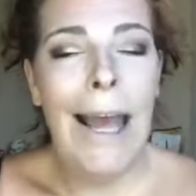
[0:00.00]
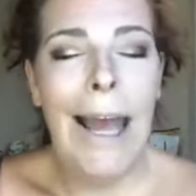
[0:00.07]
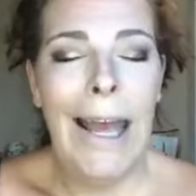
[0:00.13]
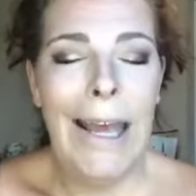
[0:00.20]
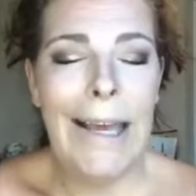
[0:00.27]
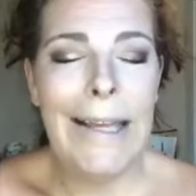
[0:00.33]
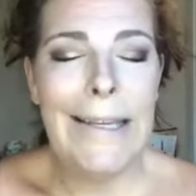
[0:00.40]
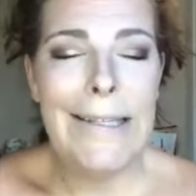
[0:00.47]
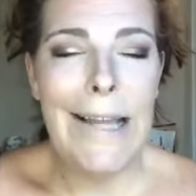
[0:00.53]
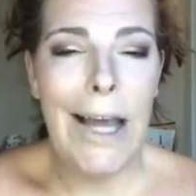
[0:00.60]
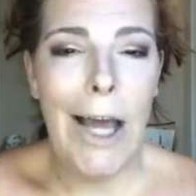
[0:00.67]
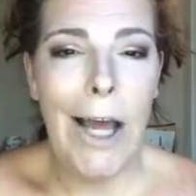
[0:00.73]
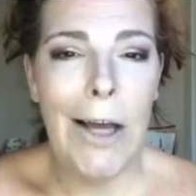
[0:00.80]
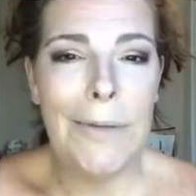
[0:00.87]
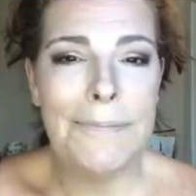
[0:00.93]
And
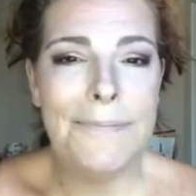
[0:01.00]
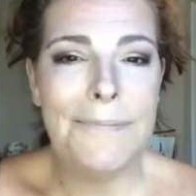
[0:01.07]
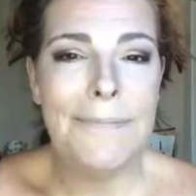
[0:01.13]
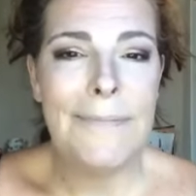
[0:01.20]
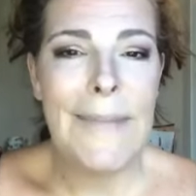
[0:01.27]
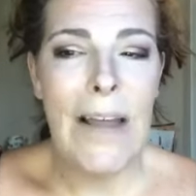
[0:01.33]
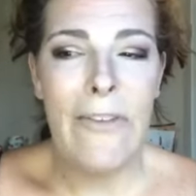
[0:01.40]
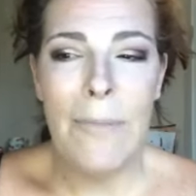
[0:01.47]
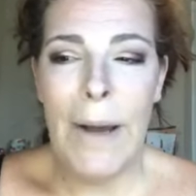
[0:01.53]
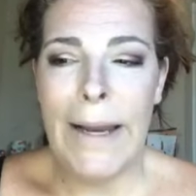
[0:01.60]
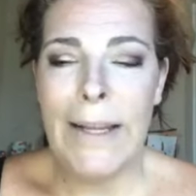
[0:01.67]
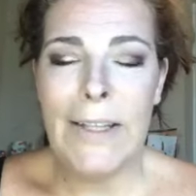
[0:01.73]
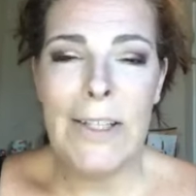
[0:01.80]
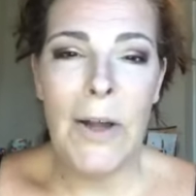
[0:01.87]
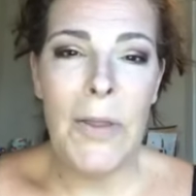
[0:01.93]

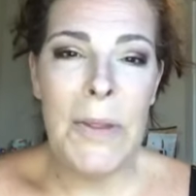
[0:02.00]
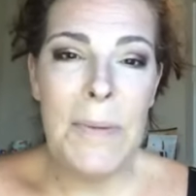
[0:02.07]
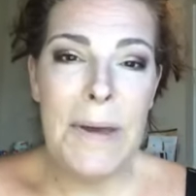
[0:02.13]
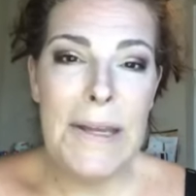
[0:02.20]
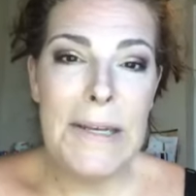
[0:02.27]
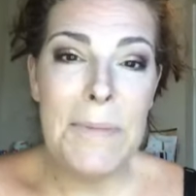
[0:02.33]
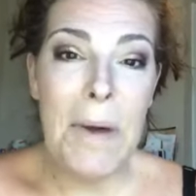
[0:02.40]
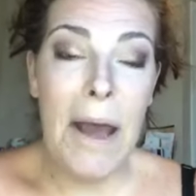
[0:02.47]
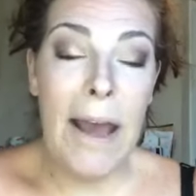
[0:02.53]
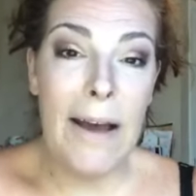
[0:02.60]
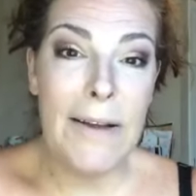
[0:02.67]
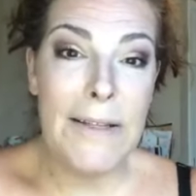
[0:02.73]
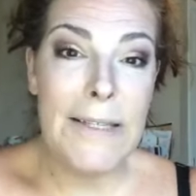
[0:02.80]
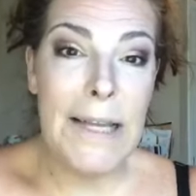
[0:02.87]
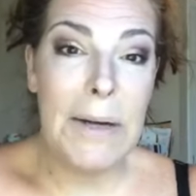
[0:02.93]
everybody is on the mend in my
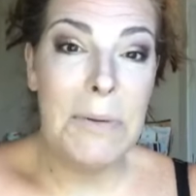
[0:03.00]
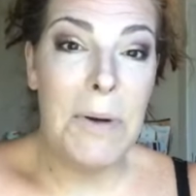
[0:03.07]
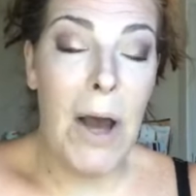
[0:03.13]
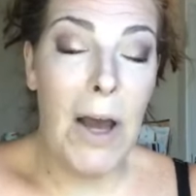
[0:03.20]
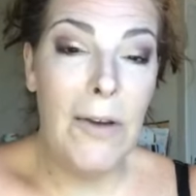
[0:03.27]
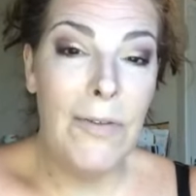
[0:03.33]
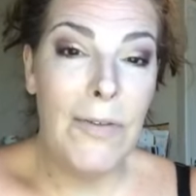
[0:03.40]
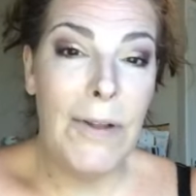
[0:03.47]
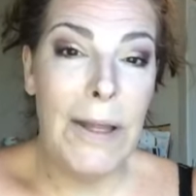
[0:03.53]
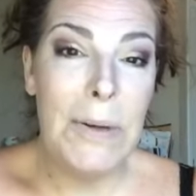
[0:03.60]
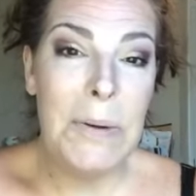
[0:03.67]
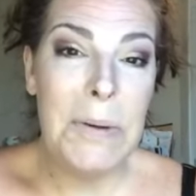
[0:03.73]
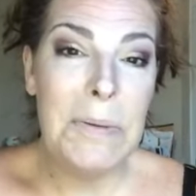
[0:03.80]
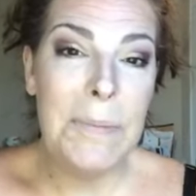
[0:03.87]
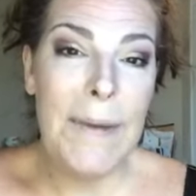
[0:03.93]
house, so hopefully
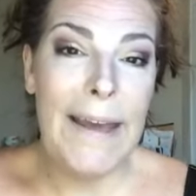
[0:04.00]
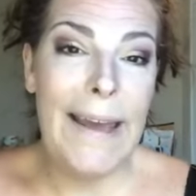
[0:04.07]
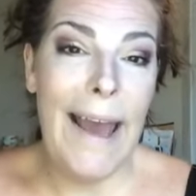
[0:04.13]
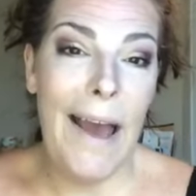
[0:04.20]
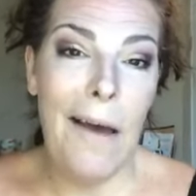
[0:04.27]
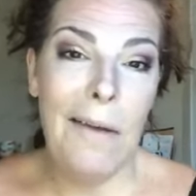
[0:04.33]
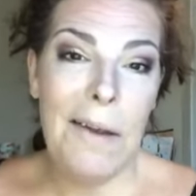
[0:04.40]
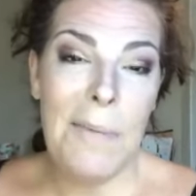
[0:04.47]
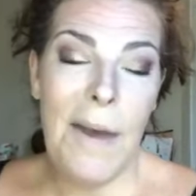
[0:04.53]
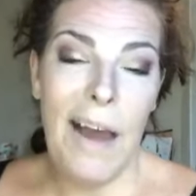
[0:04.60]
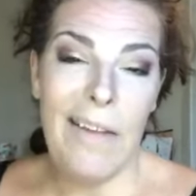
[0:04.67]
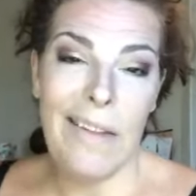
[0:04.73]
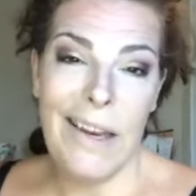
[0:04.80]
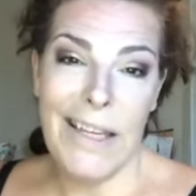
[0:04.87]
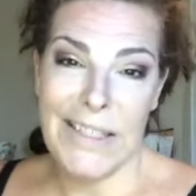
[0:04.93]
we will be out and
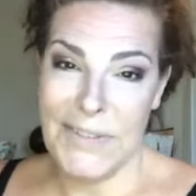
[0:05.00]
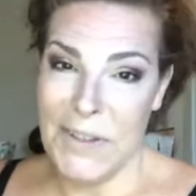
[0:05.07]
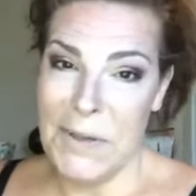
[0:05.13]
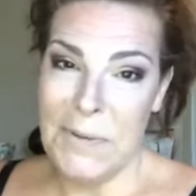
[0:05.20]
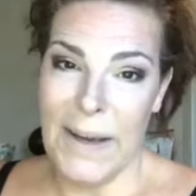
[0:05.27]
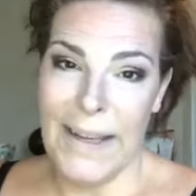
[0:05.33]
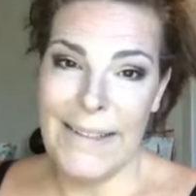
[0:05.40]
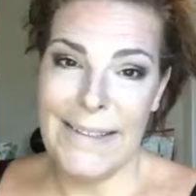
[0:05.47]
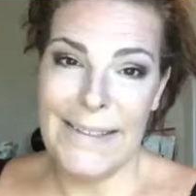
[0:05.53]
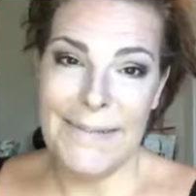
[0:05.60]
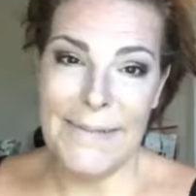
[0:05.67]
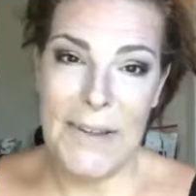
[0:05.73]
about in the next few weeks.